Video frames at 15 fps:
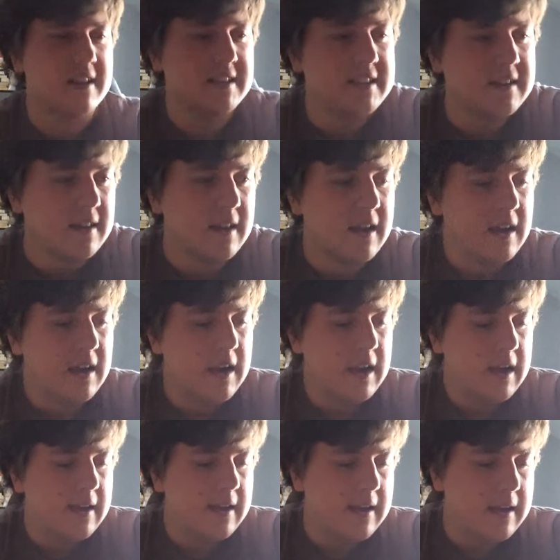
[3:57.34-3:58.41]
That's it.
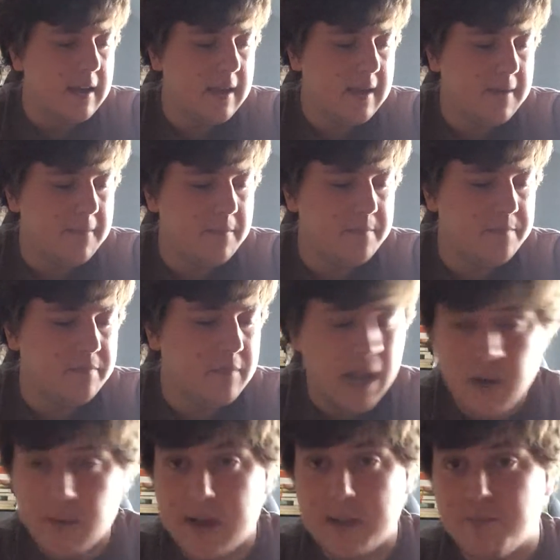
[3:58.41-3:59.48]

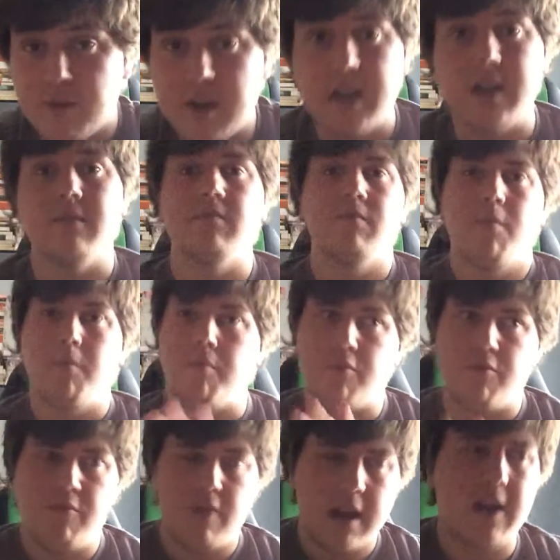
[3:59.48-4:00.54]
Anyway, brilliant
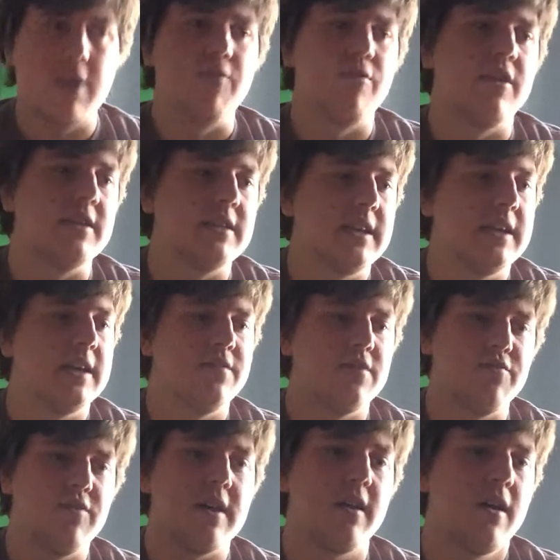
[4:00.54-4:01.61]
writer. If
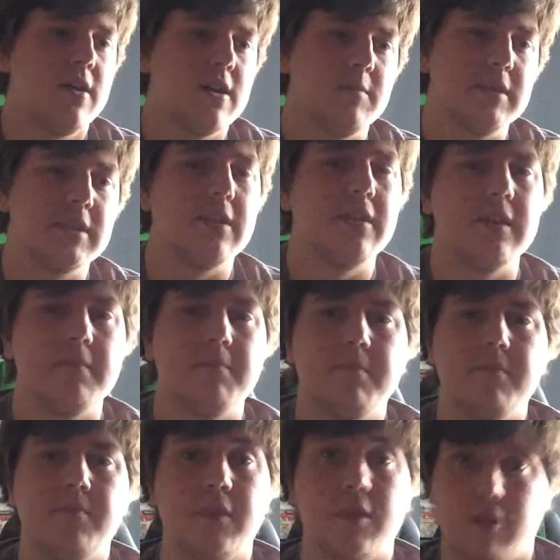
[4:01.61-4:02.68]
you've read Arkham Asylum,
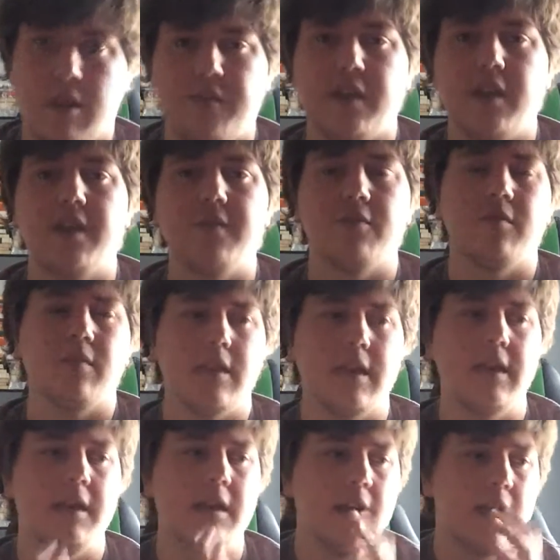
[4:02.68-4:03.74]
the graphic novel,
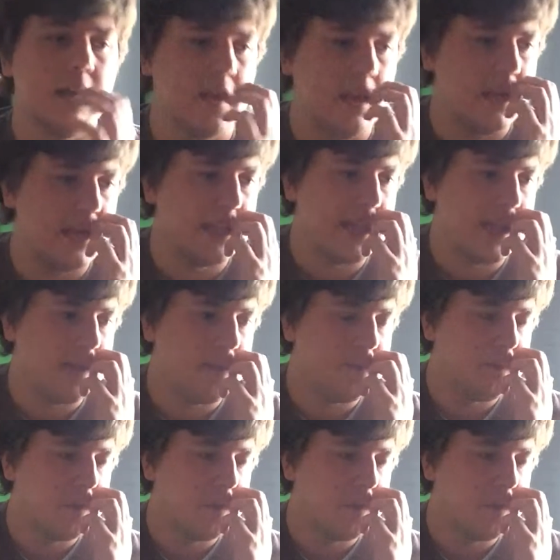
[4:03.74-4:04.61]
he did that,